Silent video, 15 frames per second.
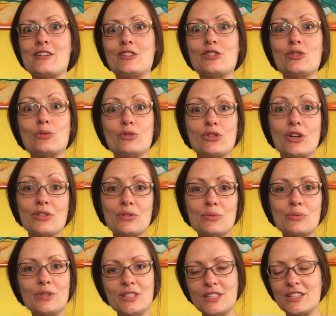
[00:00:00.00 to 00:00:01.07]
So just
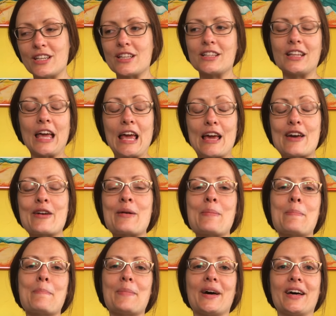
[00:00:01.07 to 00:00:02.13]
recently,
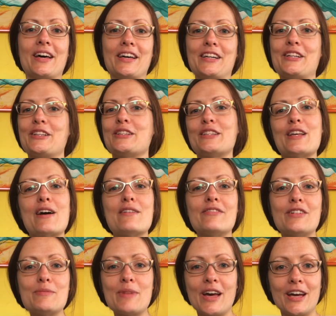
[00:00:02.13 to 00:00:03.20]
my love
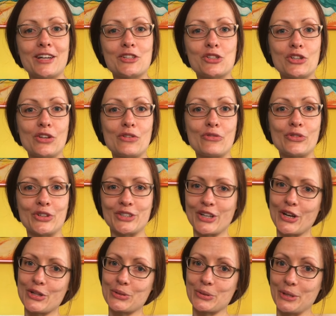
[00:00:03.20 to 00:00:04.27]
and passion for
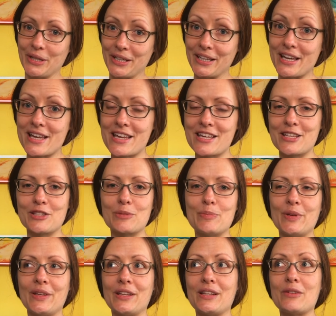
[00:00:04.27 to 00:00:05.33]
coloring has
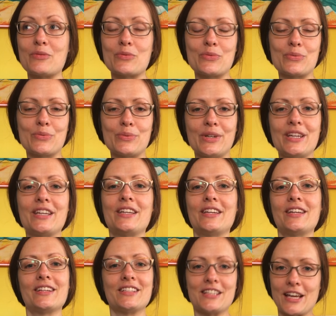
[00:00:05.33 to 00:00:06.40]
been
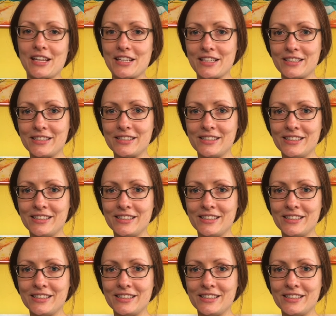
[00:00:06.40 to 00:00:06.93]
reignited.